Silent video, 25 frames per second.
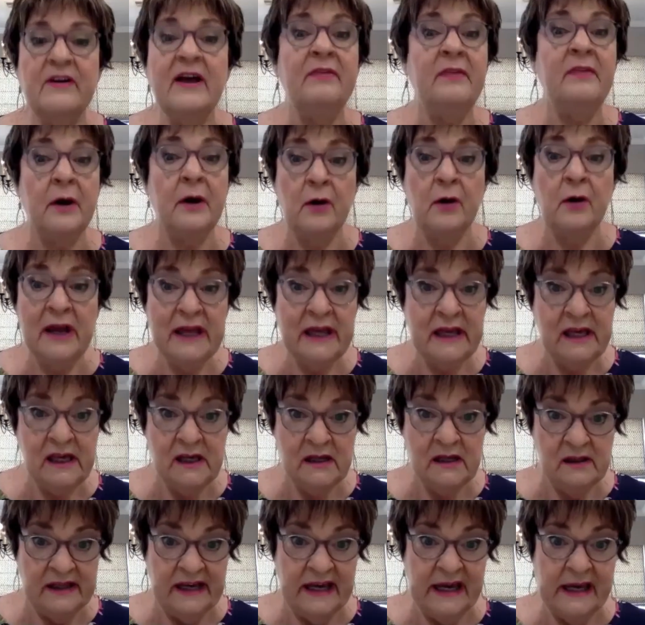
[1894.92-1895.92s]
and they're
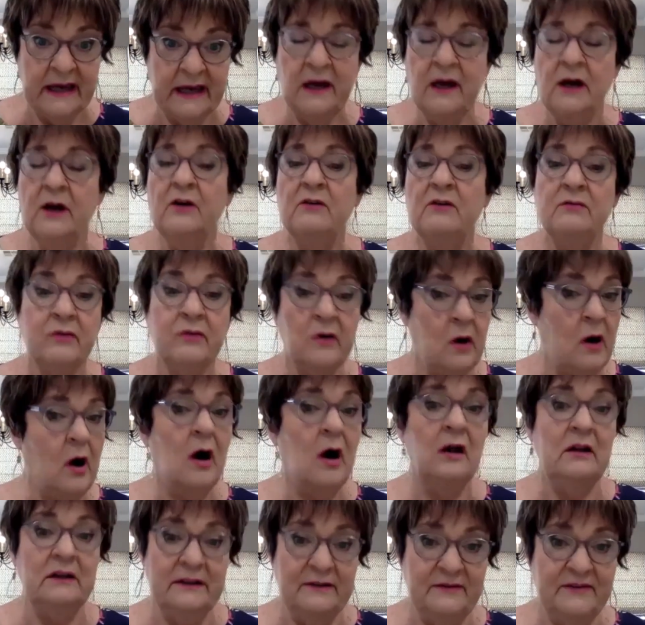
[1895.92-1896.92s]
healing for
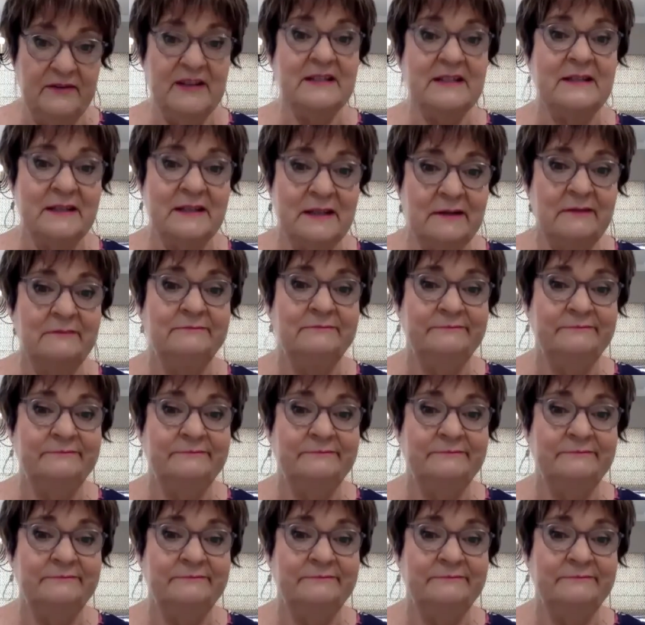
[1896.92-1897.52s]
all of us.